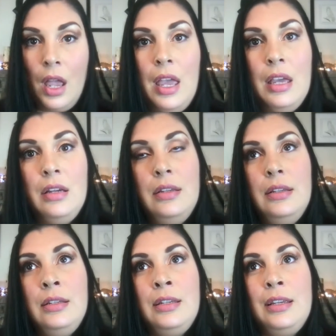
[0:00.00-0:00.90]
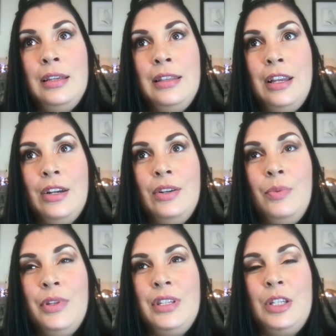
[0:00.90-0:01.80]
And there
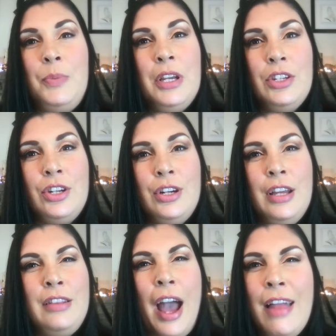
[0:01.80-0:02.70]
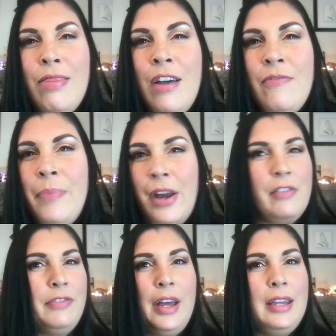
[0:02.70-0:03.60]
was this picture. I love
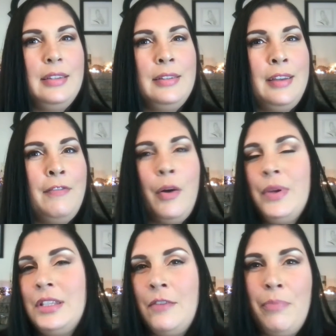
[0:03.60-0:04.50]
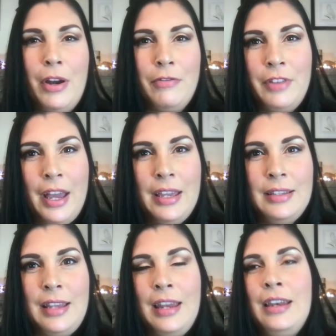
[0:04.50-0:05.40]
butterflies. I've always loved
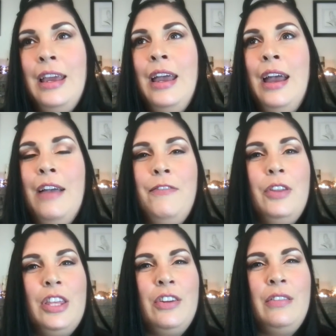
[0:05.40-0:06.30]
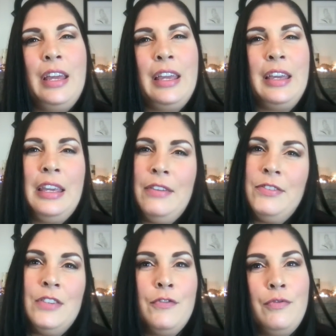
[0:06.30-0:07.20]
butterflies, and I feel like they're like a
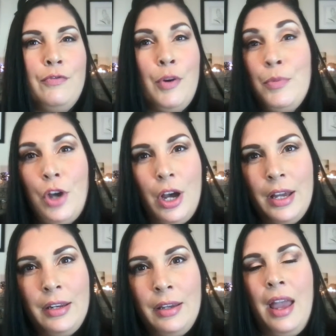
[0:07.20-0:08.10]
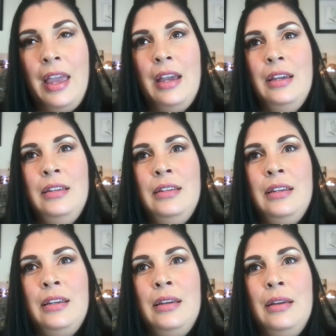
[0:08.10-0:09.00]
gift from God. And
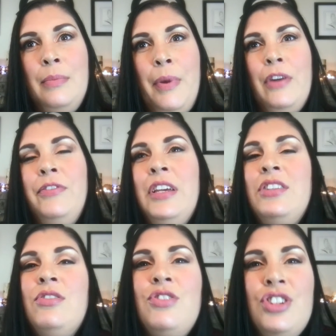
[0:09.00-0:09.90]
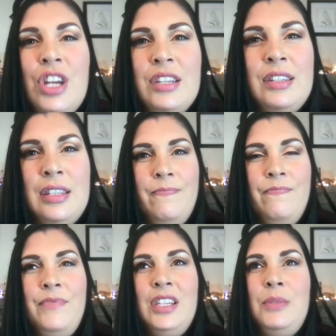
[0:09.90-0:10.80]
butterflies are just
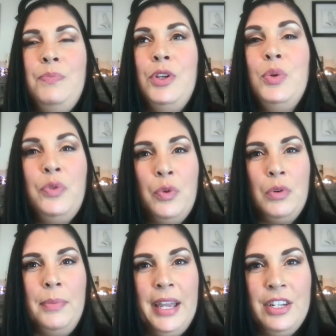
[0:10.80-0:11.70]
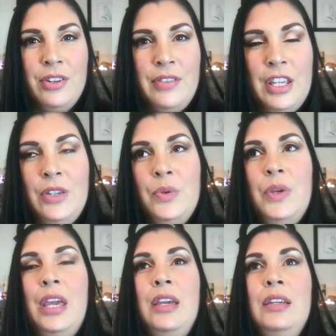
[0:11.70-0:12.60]
this beautiful reminder that you
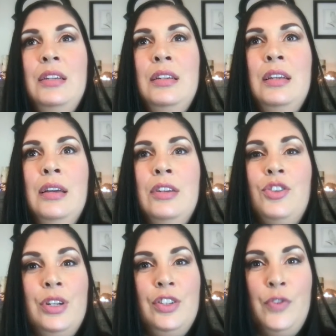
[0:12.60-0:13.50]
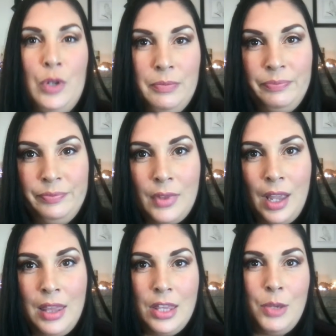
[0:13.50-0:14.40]
can transform.
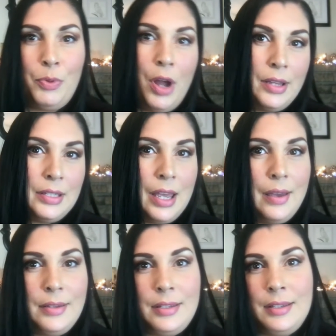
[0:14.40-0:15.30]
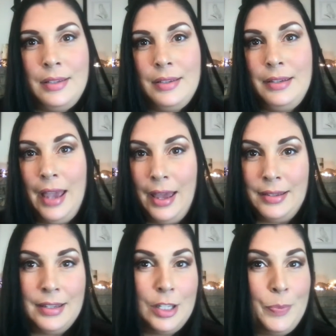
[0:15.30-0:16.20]
And that the process,
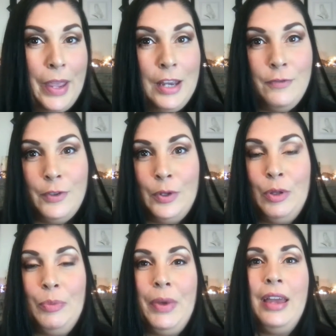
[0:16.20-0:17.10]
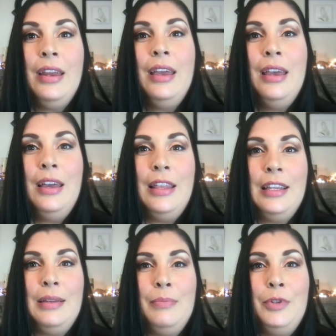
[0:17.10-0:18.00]
yes, it's painful, but
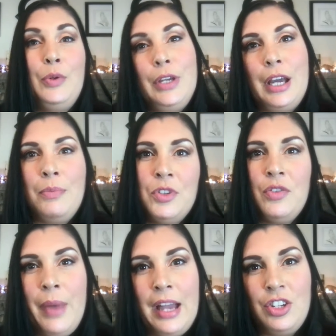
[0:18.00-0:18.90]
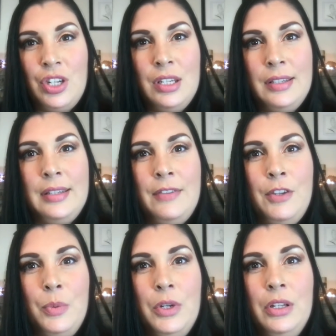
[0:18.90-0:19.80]
that beauty comes from ashes, if
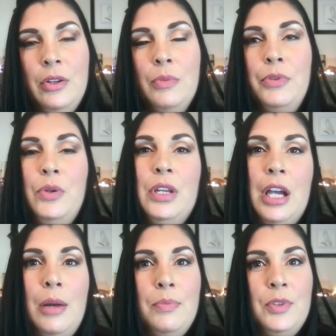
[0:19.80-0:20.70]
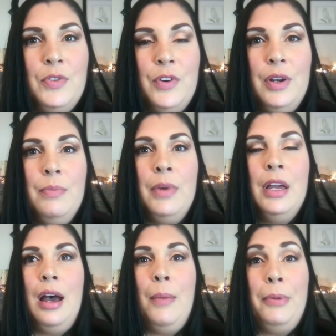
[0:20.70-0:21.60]
you will, or beauty comes from
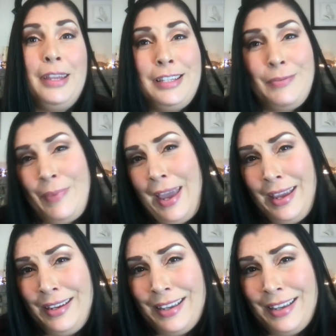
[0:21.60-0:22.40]
a place of pain.